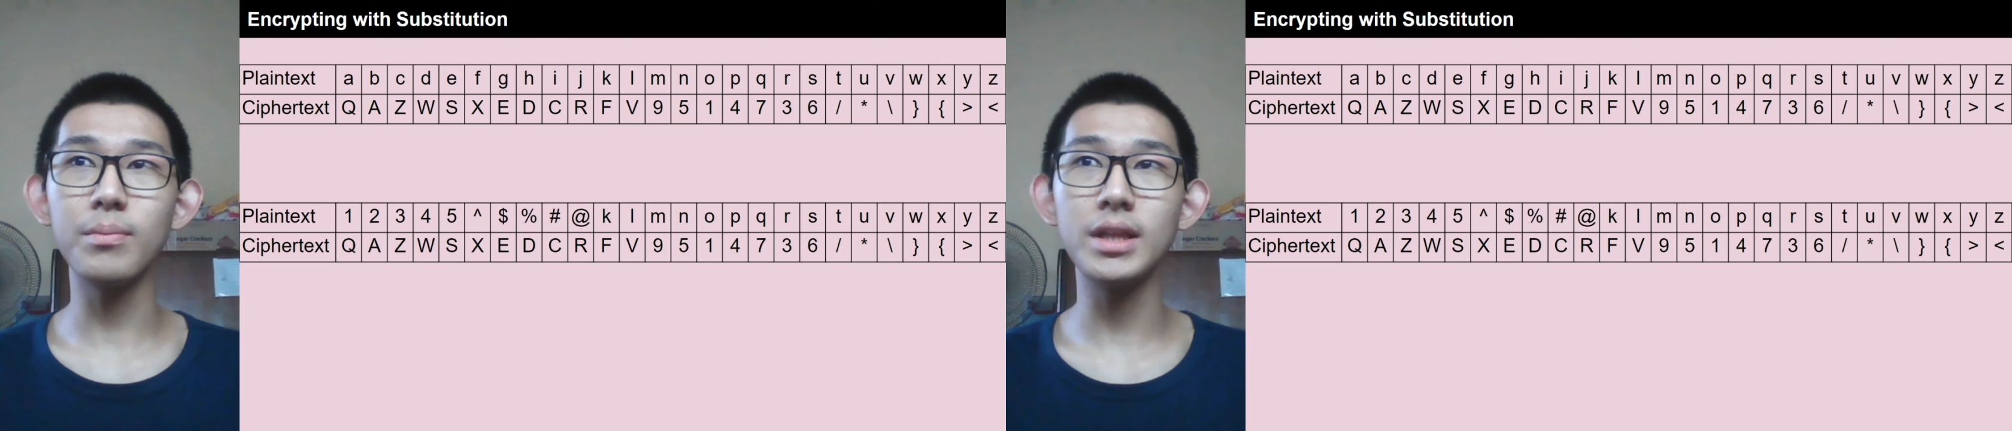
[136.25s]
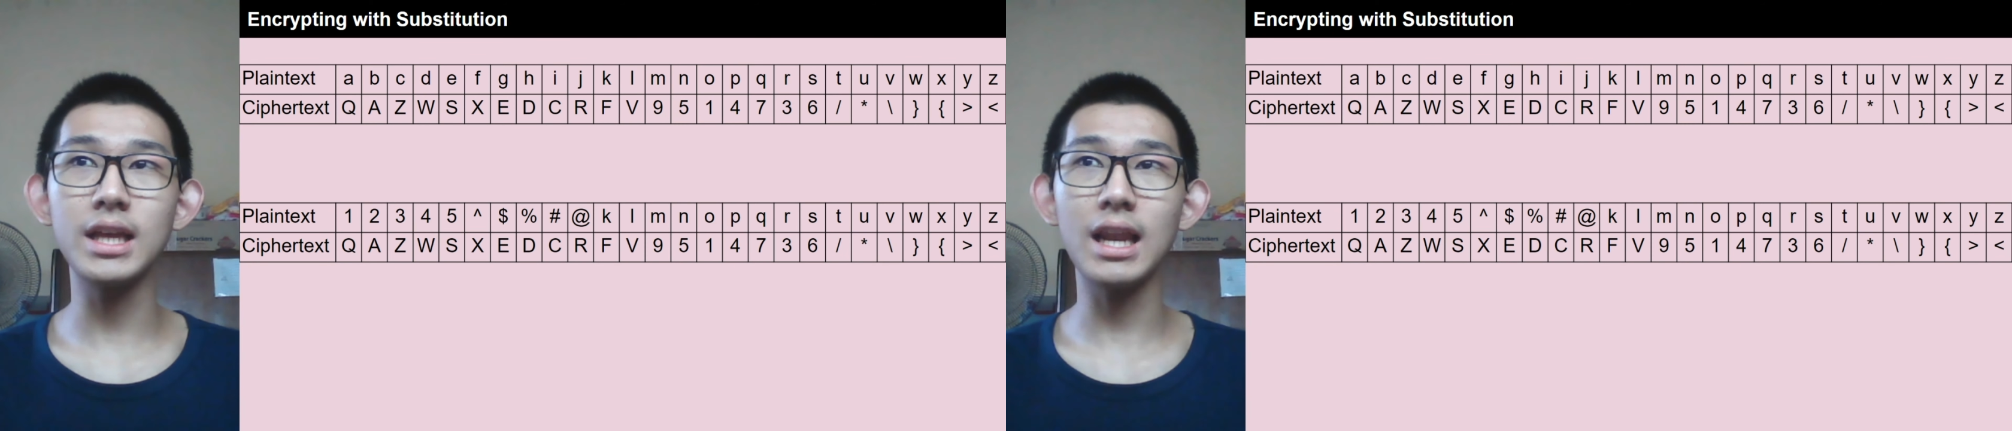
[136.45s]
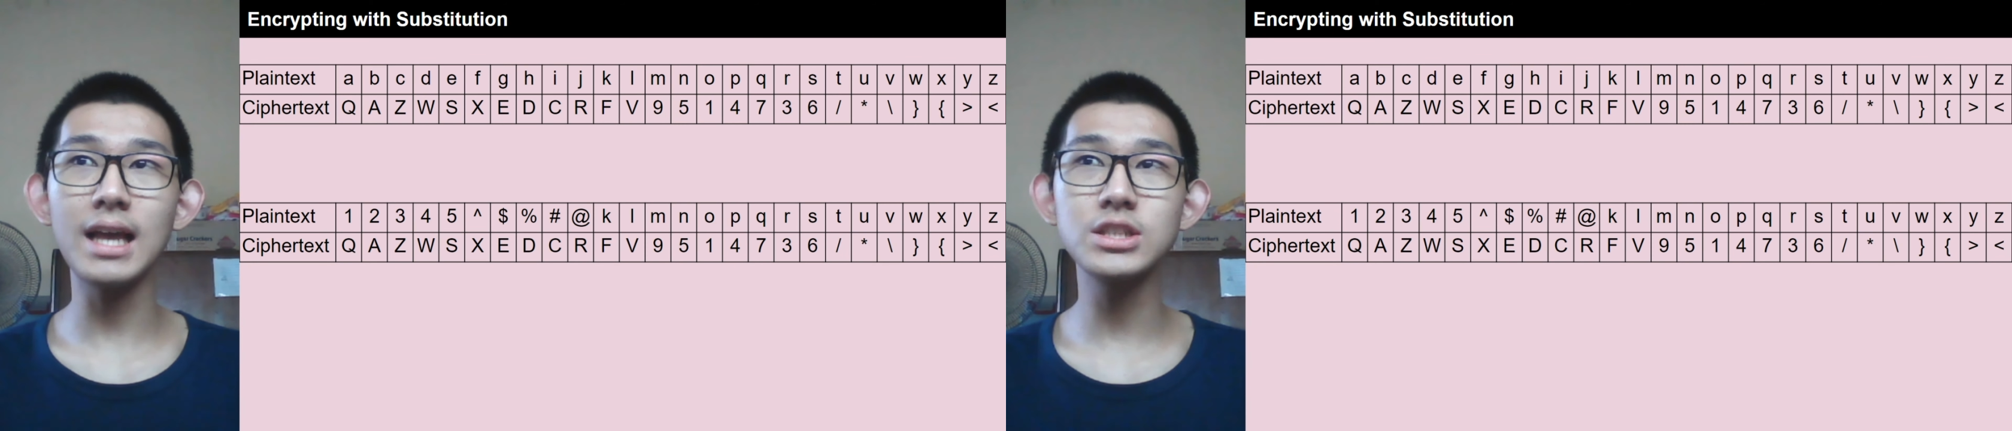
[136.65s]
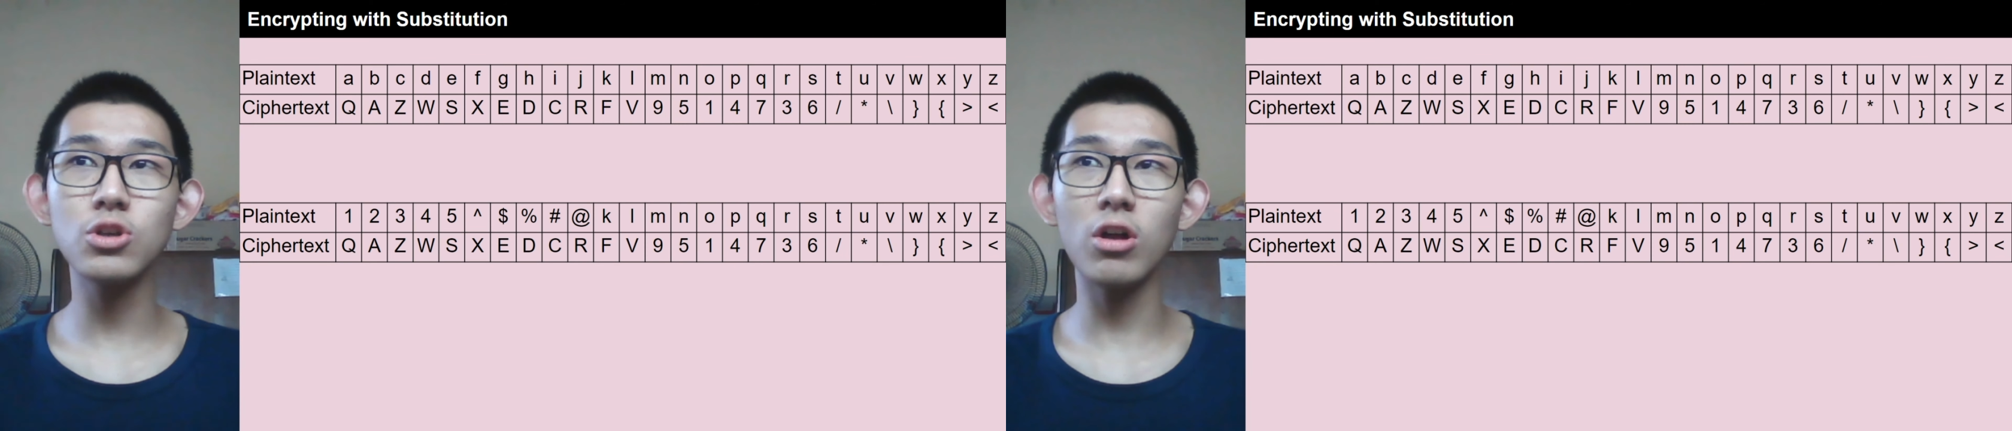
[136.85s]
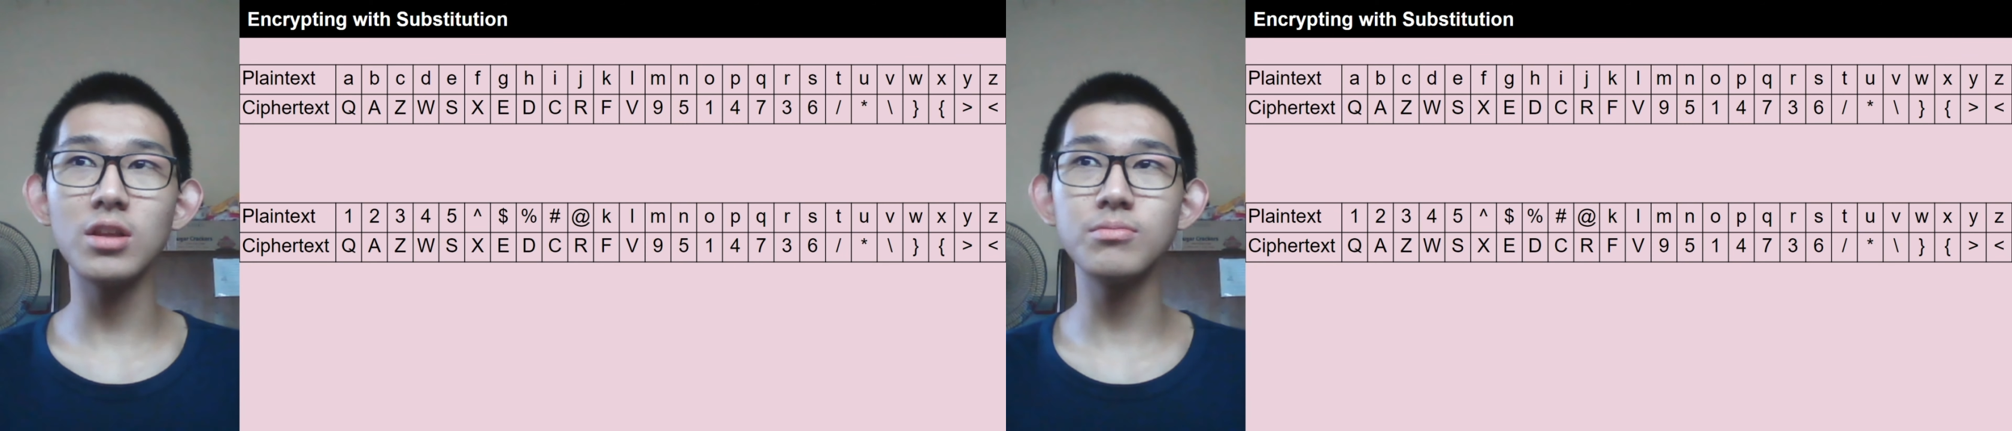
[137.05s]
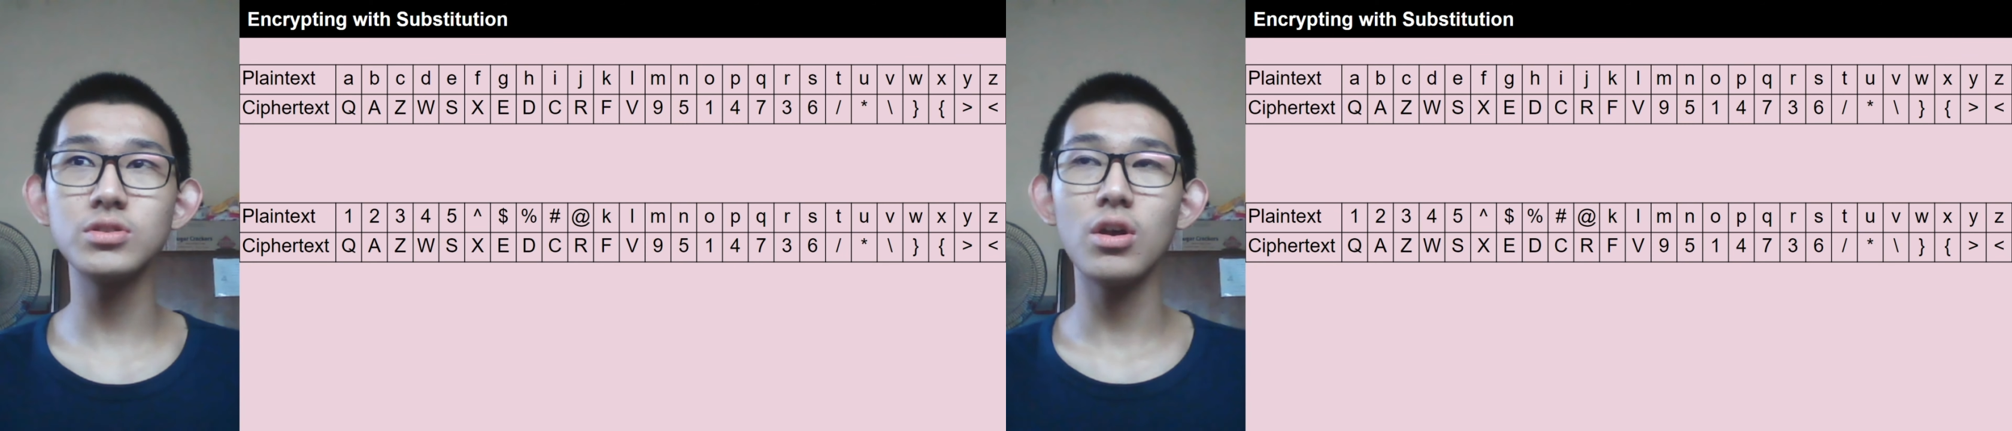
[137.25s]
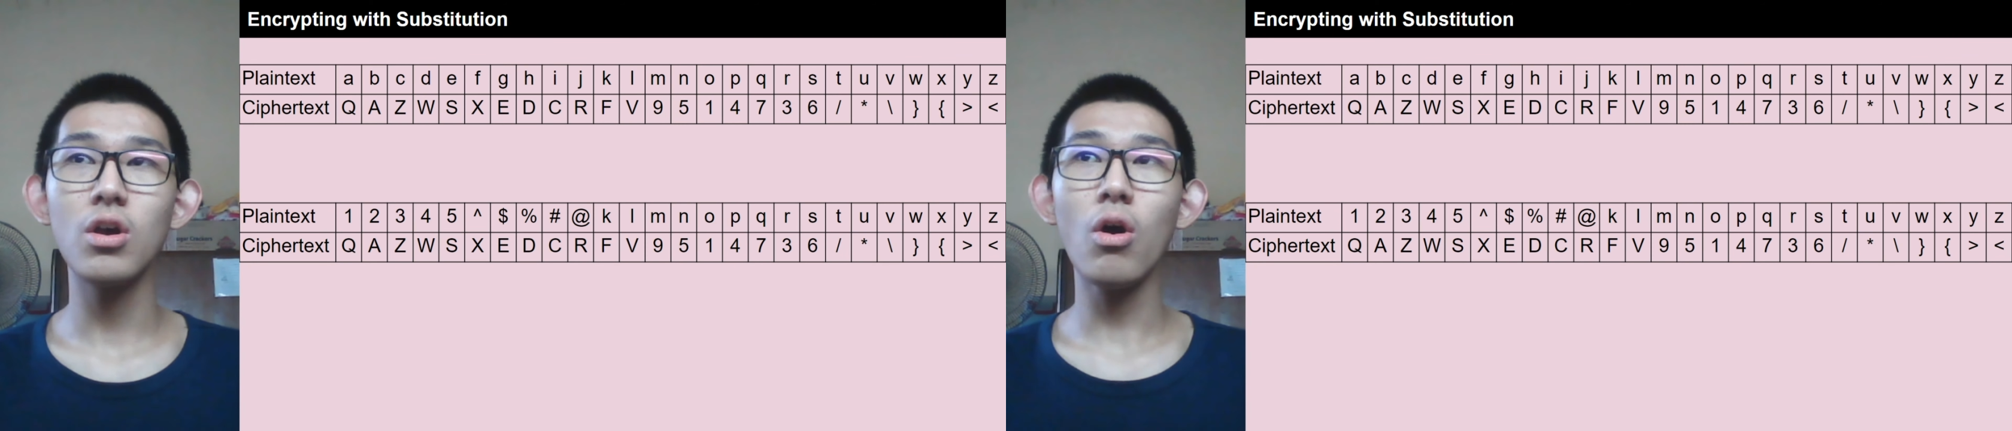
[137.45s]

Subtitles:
meaning less columns,